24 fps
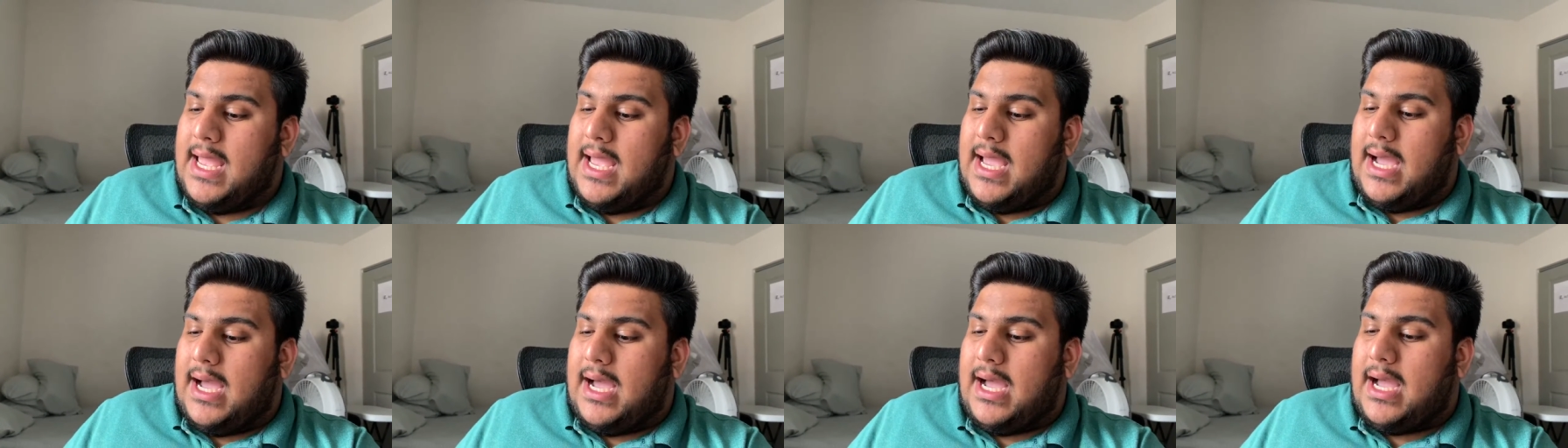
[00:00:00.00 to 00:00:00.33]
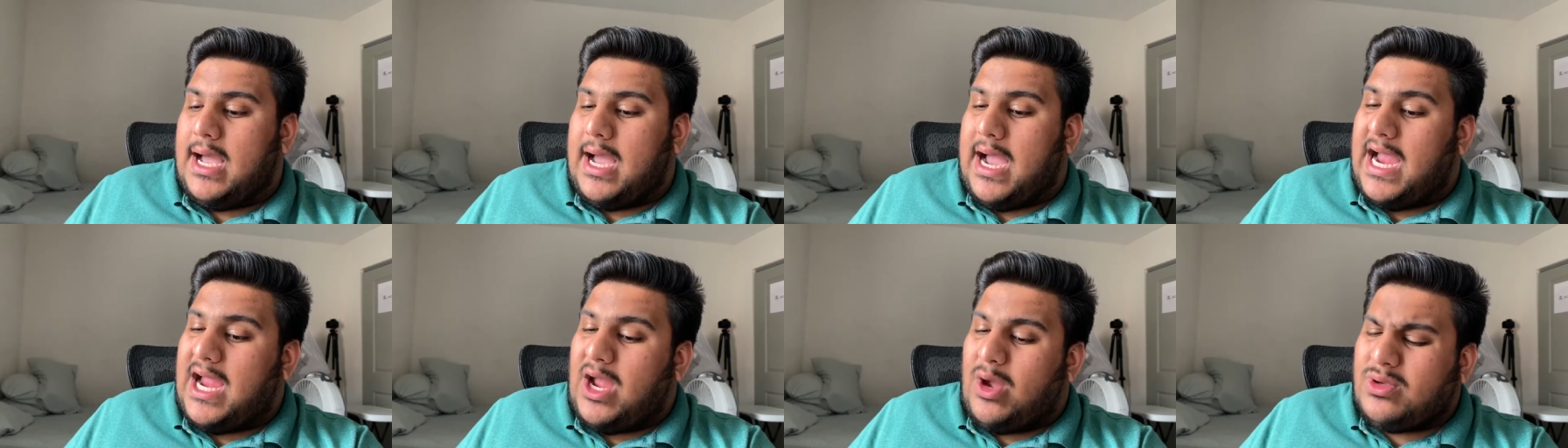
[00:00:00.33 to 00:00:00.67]

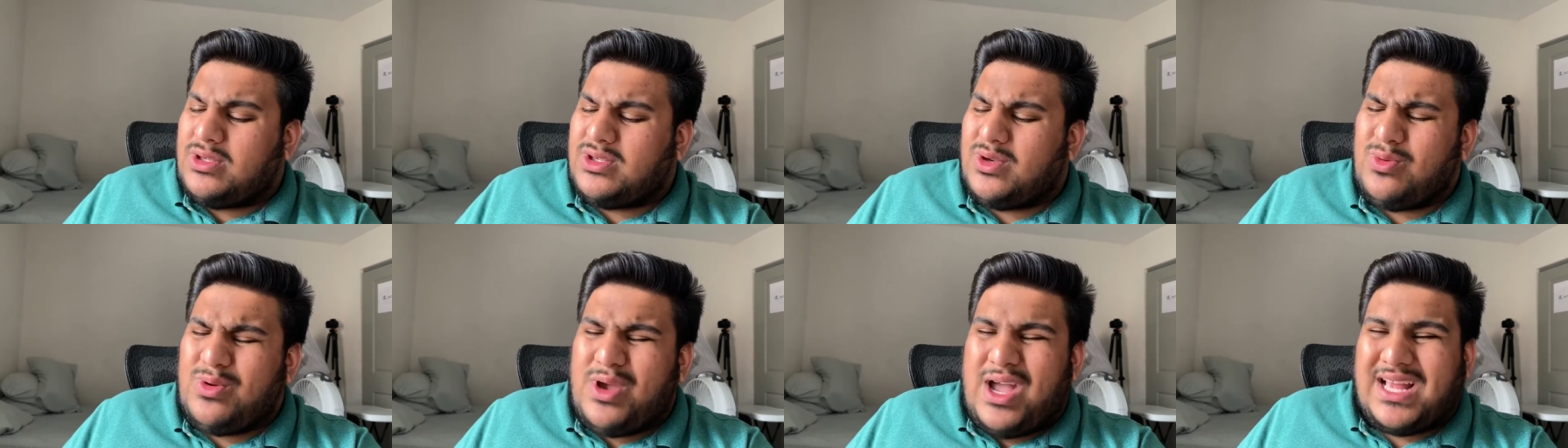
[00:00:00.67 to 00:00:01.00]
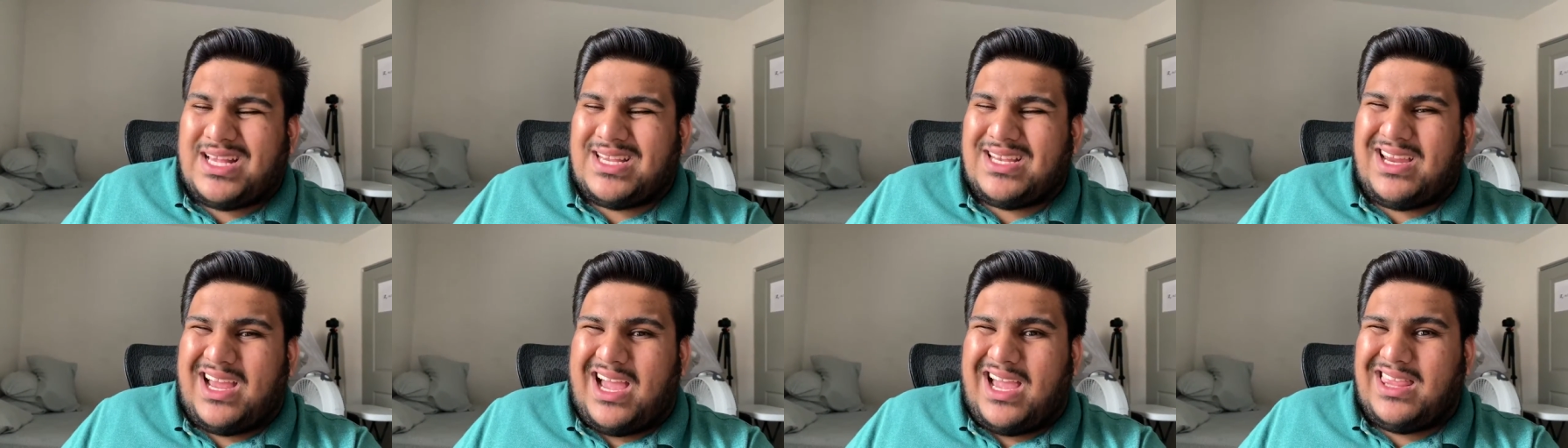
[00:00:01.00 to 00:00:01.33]
I also
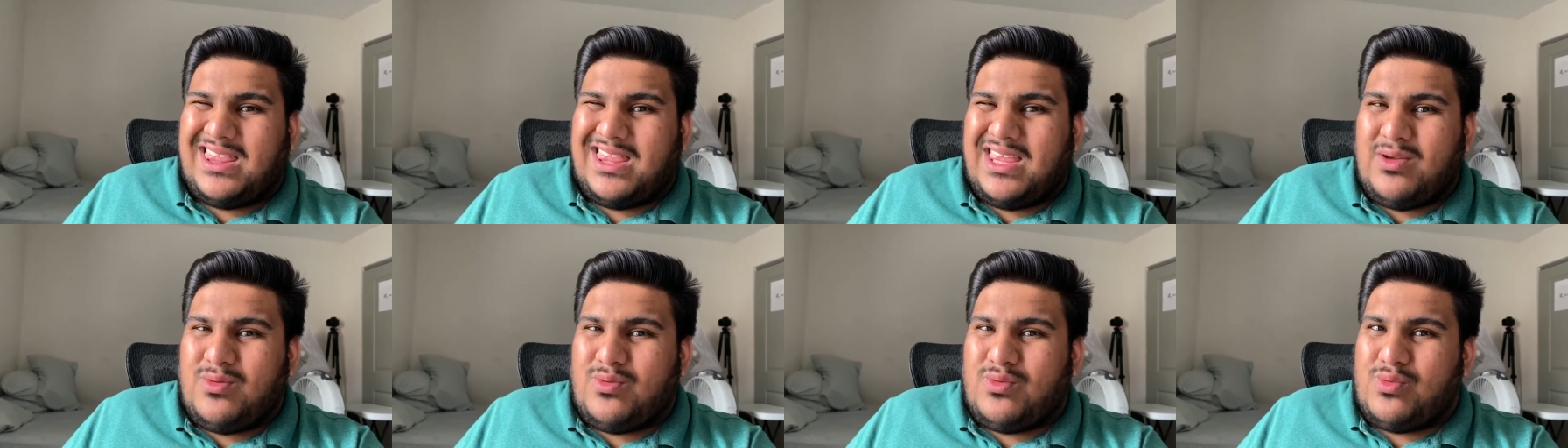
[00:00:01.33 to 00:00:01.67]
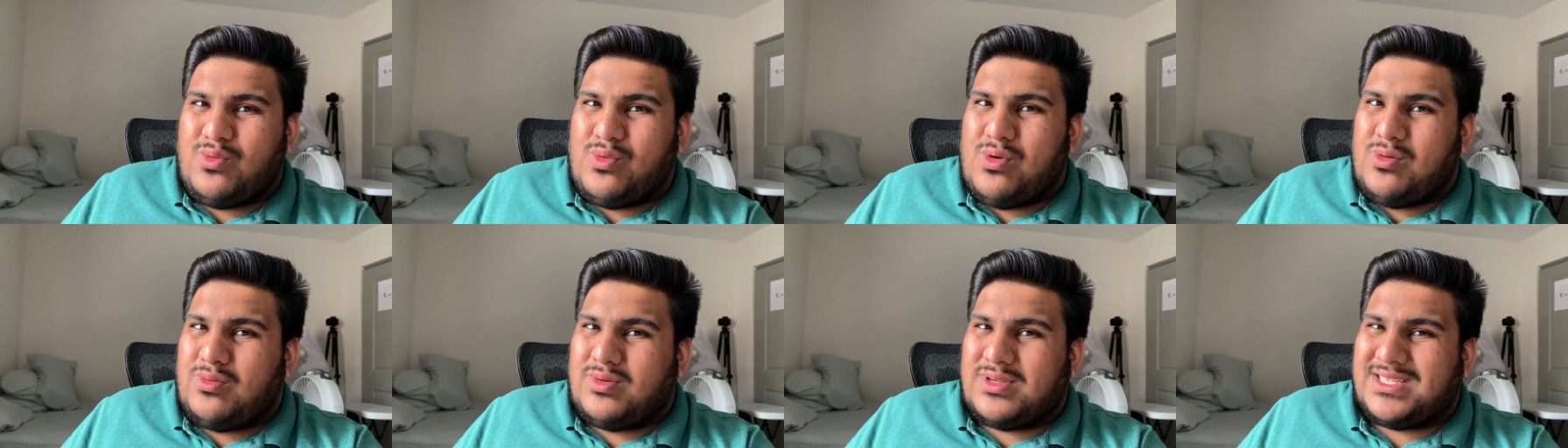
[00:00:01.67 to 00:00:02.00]
got, I think,
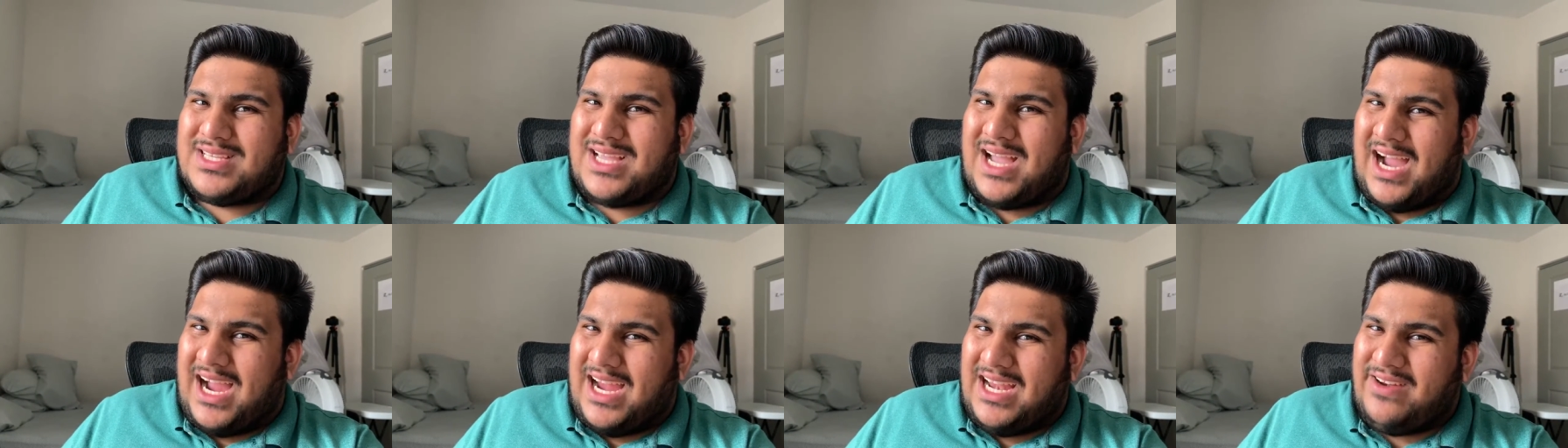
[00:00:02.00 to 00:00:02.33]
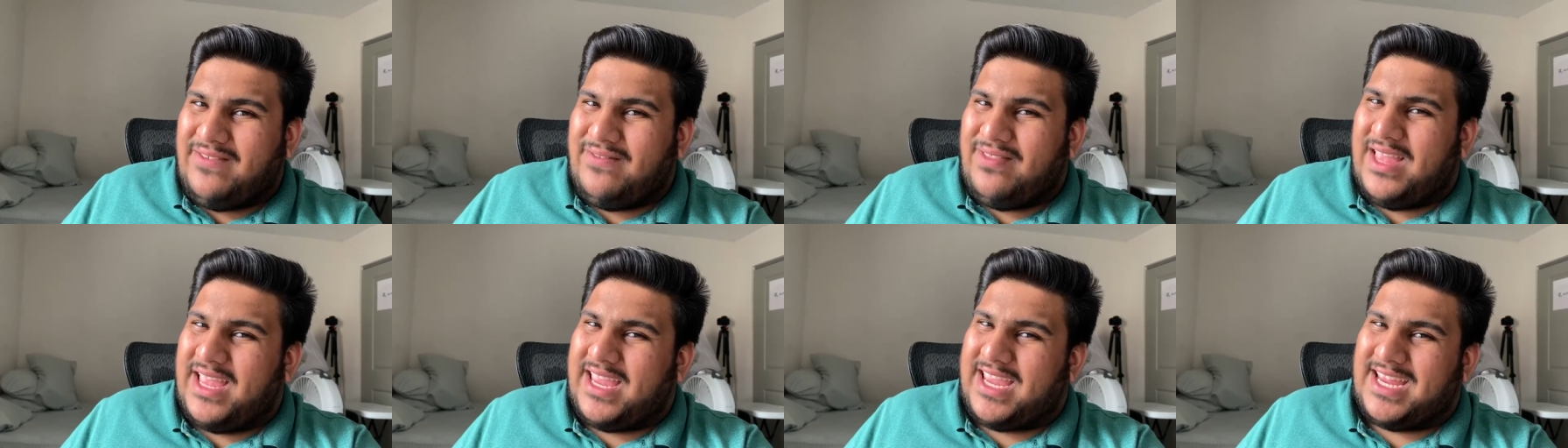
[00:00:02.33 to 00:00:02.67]
what was kind
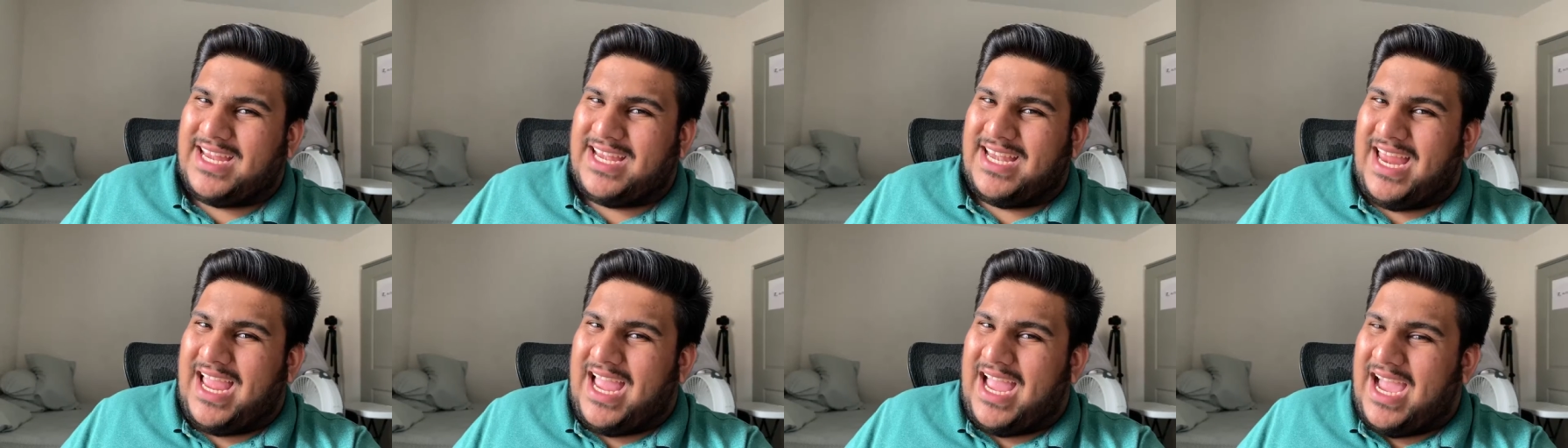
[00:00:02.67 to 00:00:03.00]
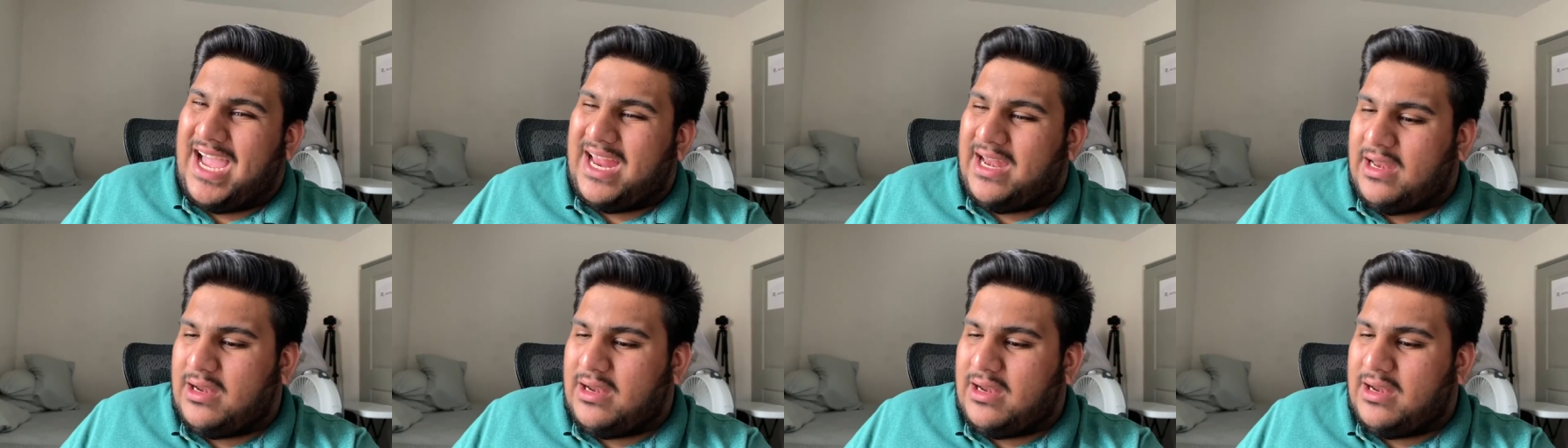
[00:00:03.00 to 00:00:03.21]
of like an ad.